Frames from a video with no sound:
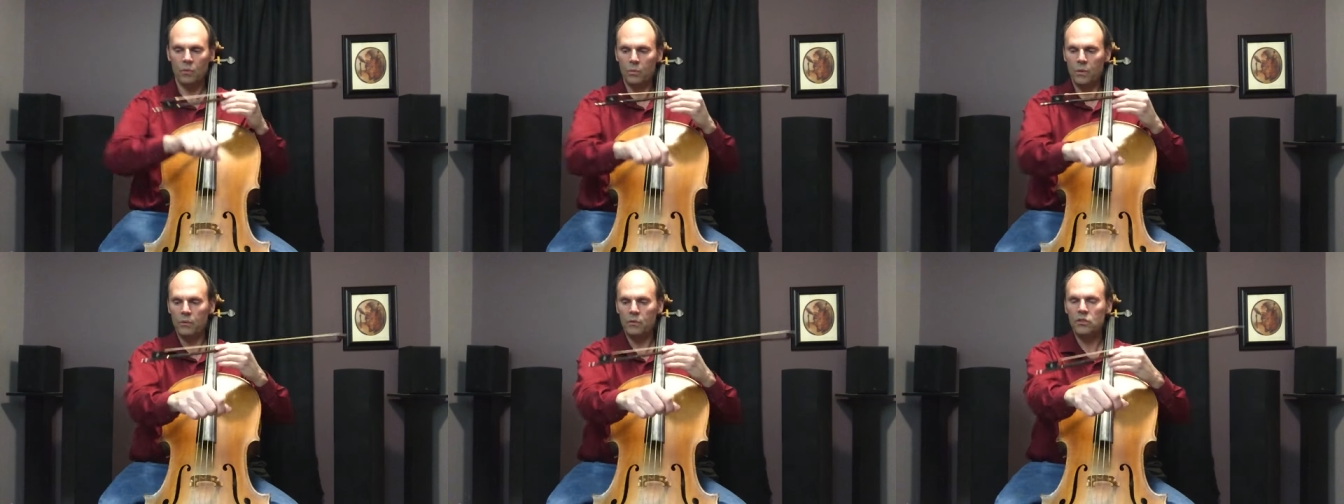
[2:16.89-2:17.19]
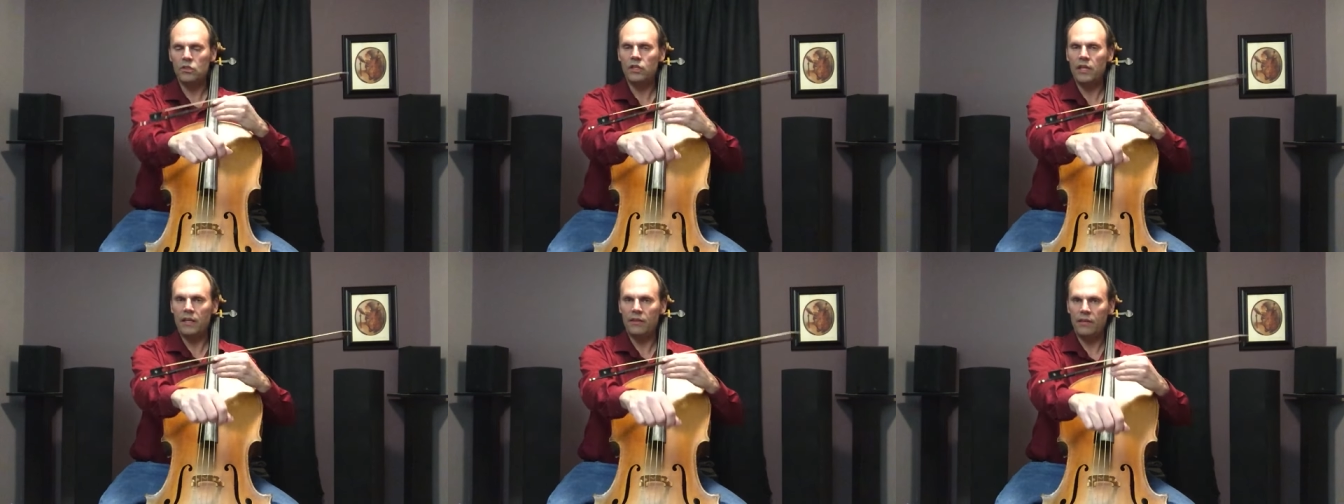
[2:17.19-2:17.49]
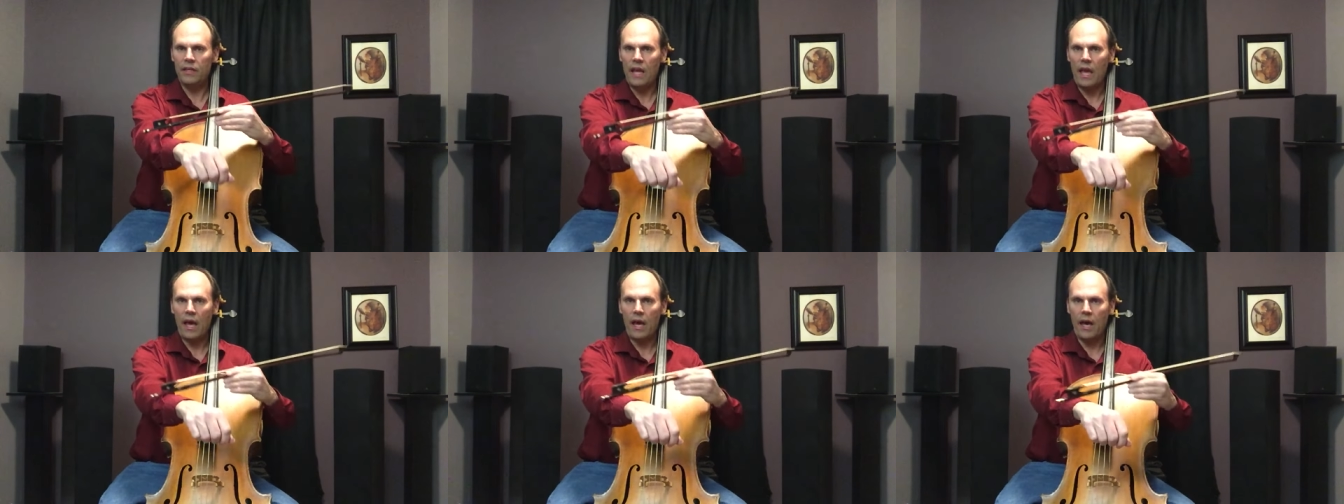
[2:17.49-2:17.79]
we would say
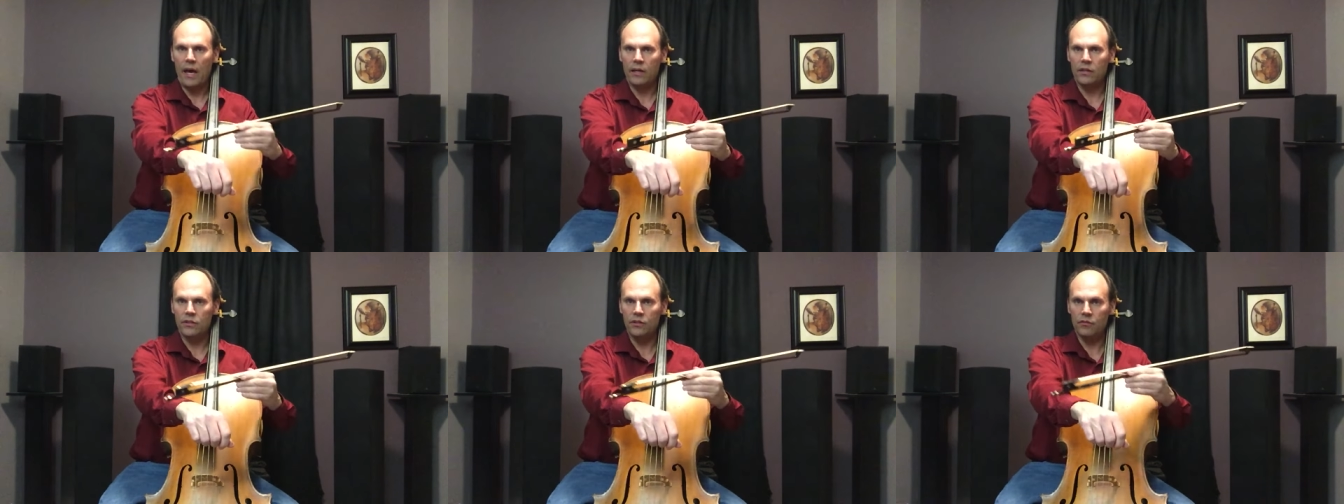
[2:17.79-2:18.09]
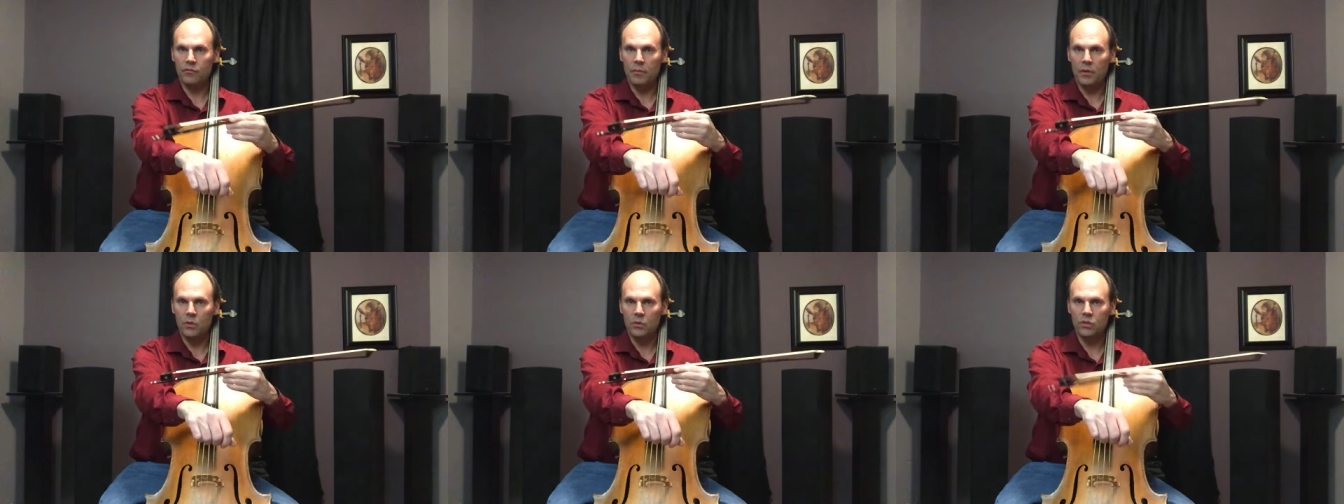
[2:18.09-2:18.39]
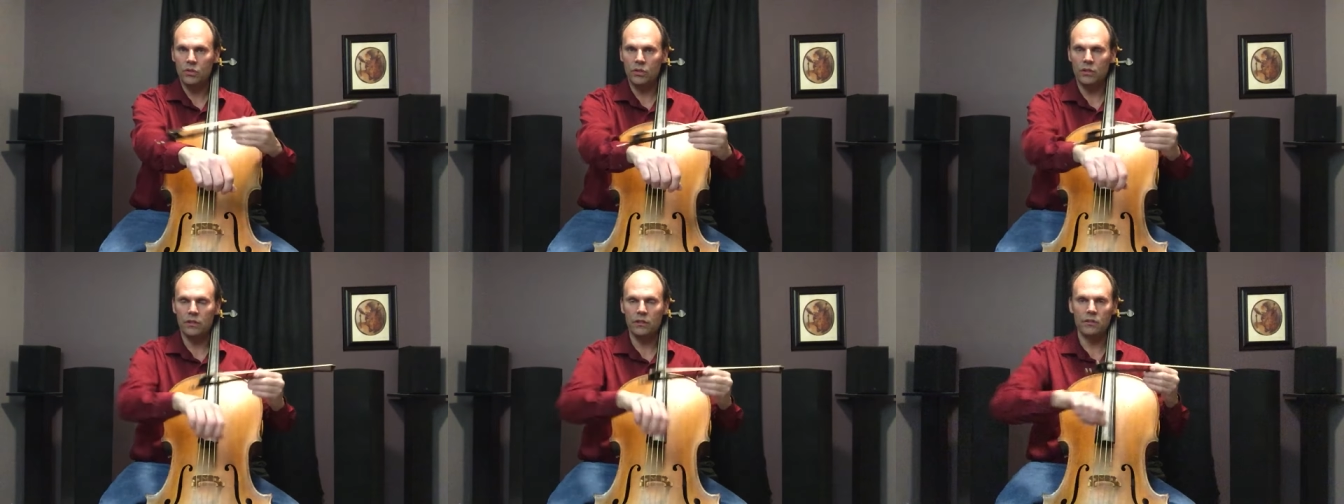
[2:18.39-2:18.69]
the active
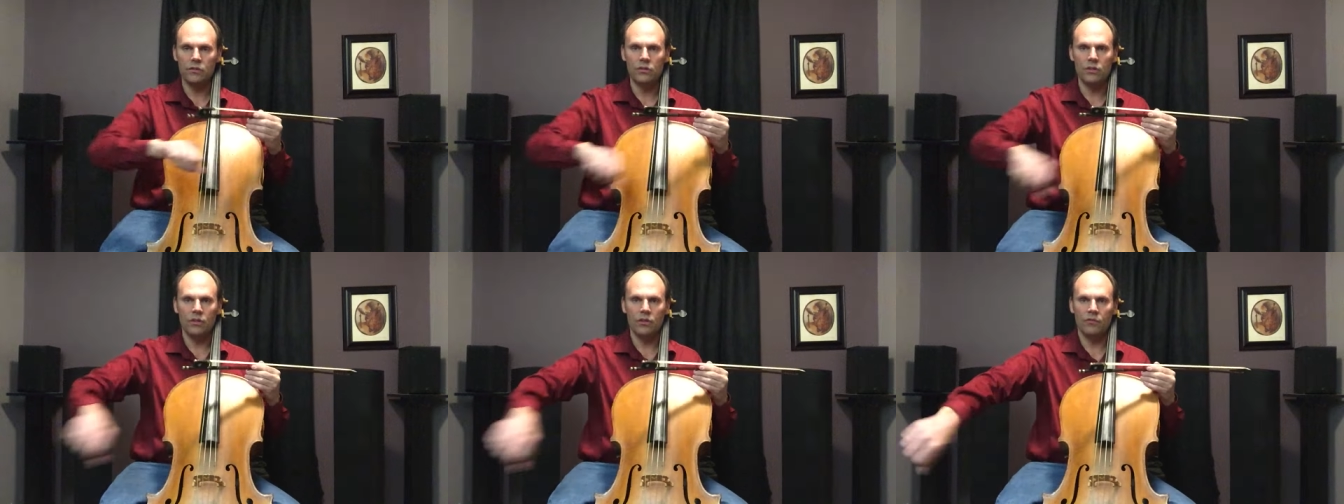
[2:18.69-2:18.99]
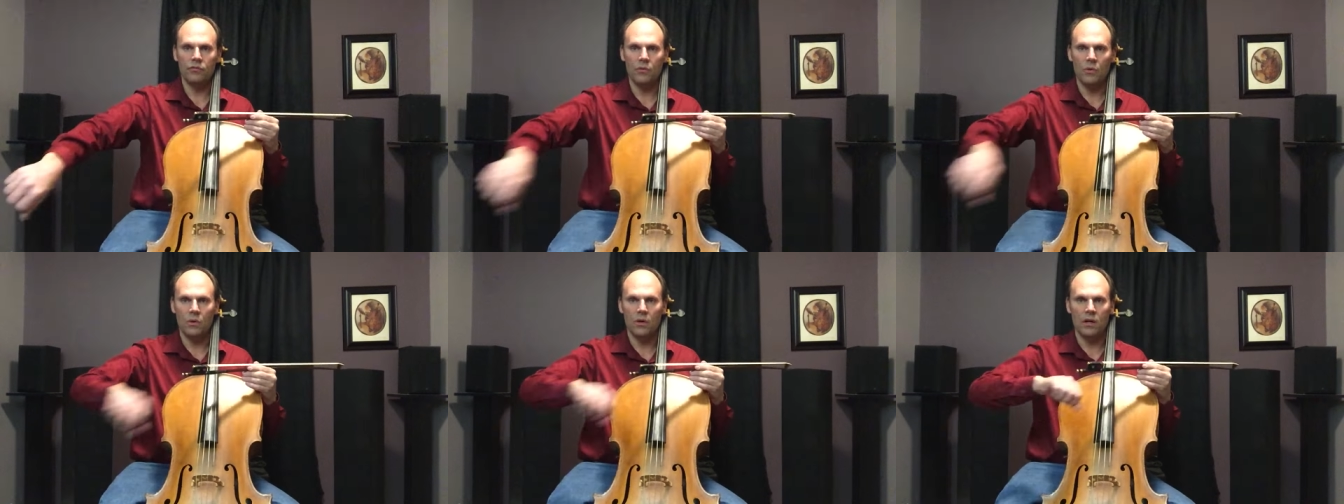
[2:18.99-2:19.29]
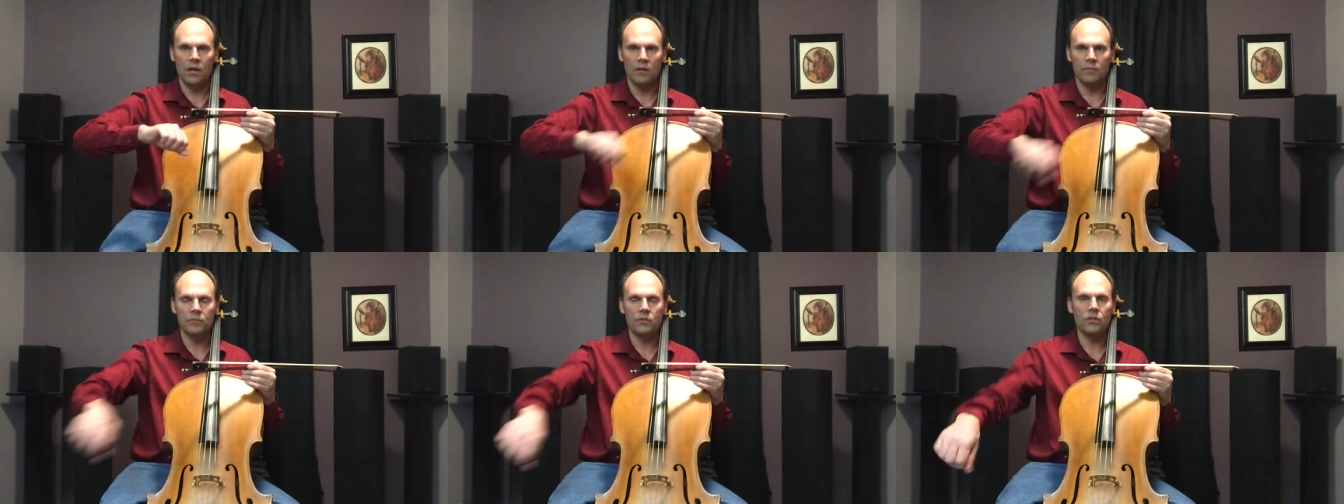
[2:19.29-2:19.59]
motion is in the
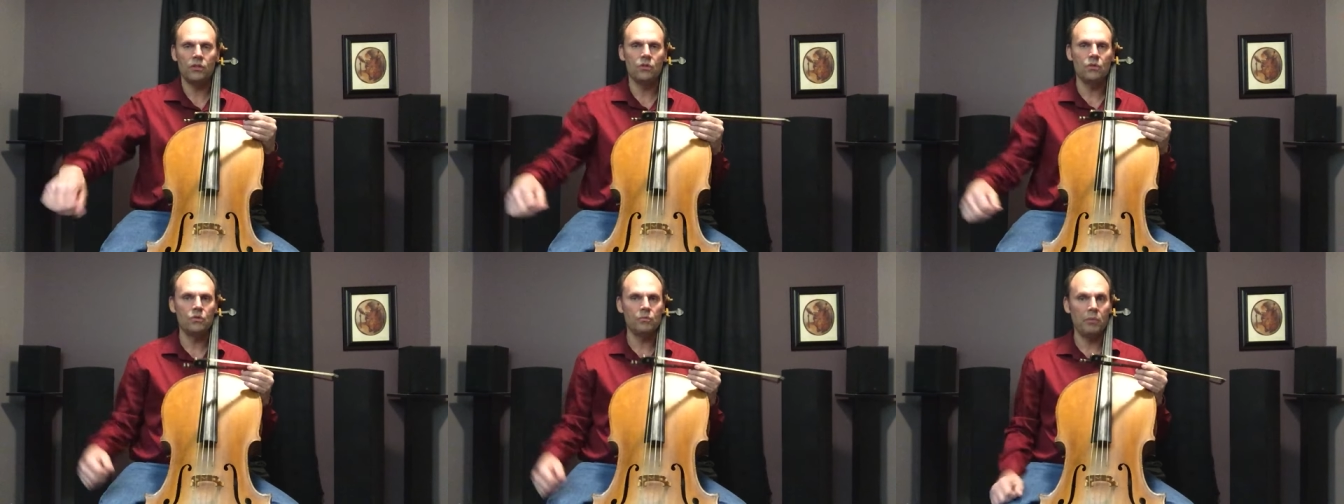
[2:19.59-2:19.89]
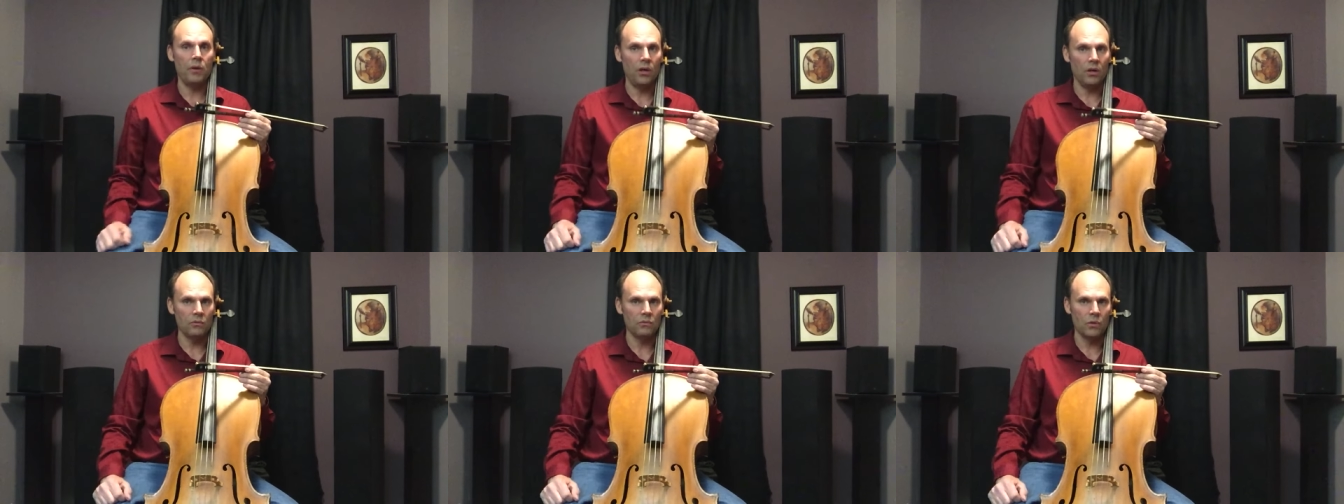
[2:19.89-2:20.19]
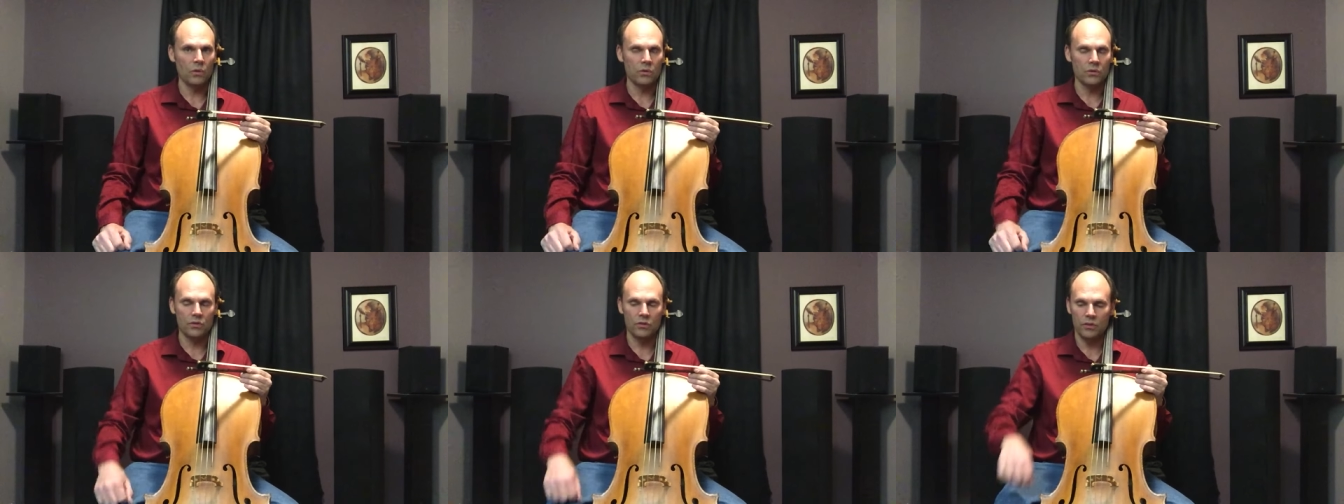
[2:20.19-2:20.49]
forearm, to use Paul
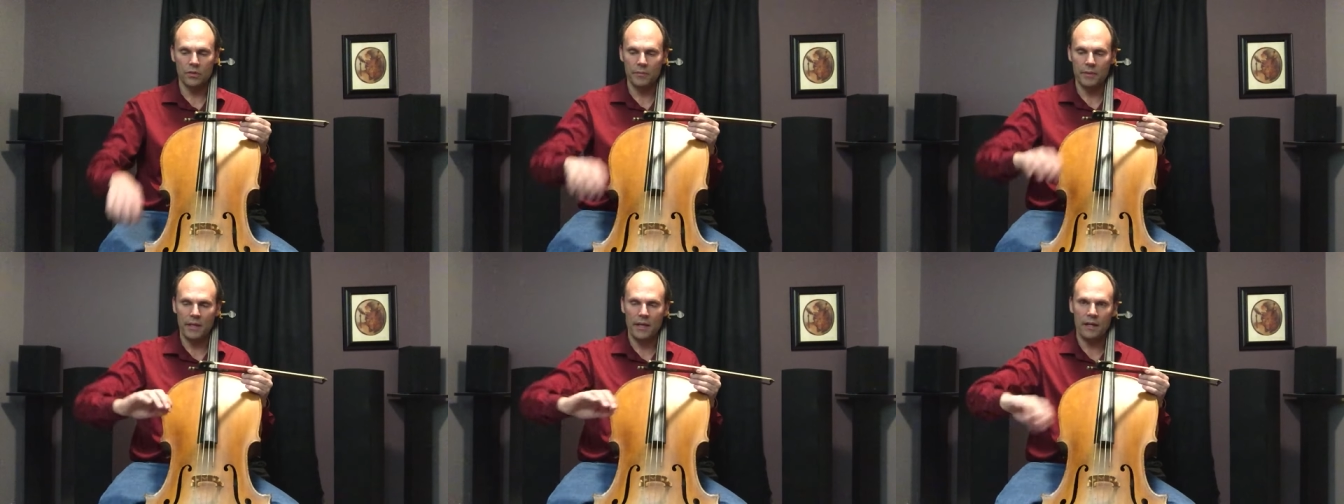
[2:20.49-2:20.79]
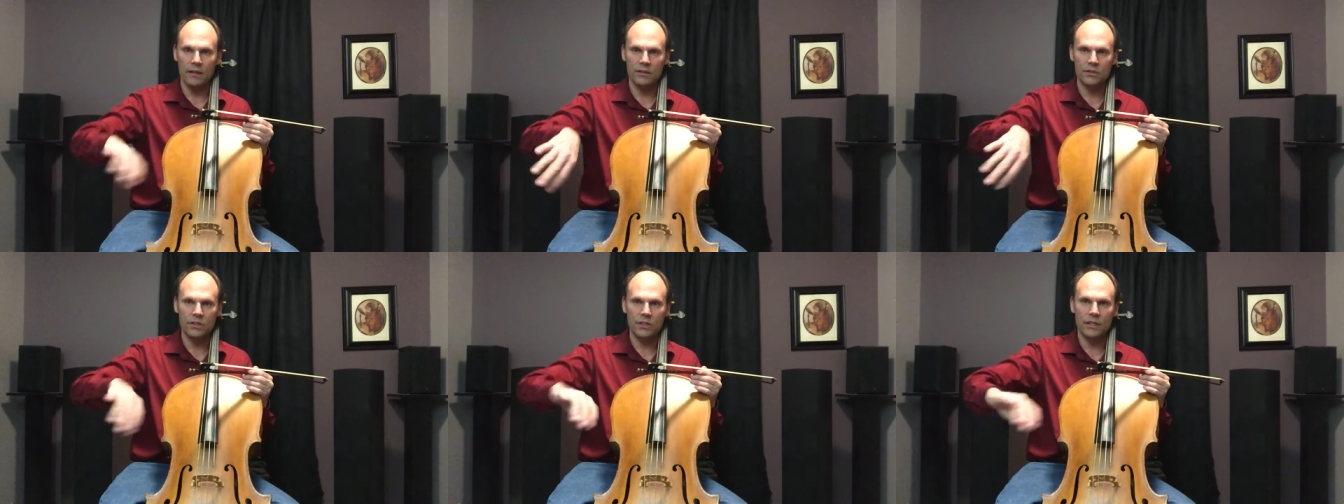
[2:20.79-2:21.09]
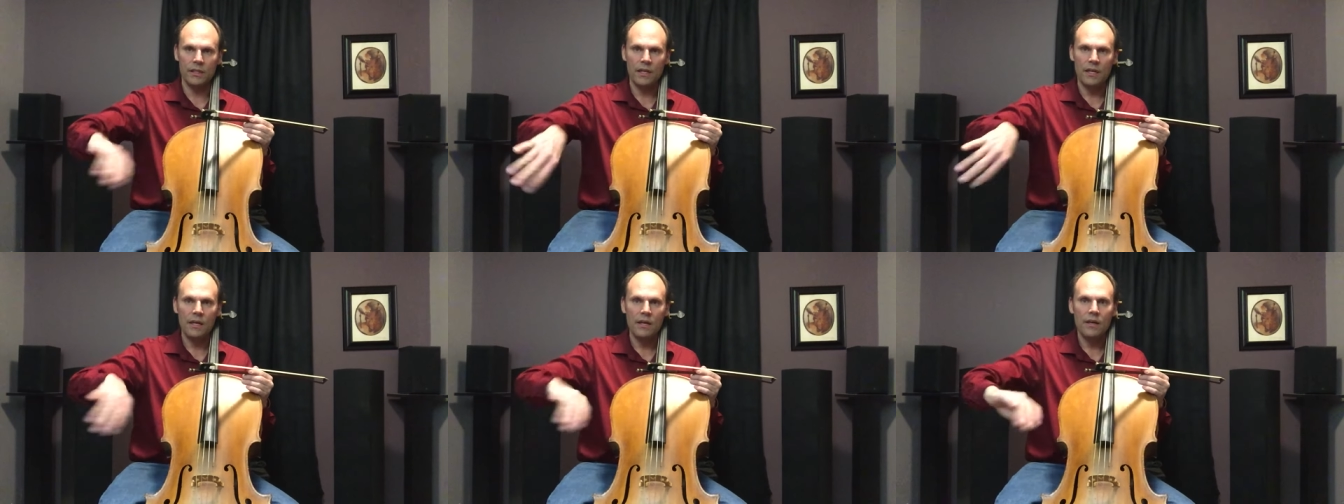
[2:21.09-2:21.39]
Rolland terminology.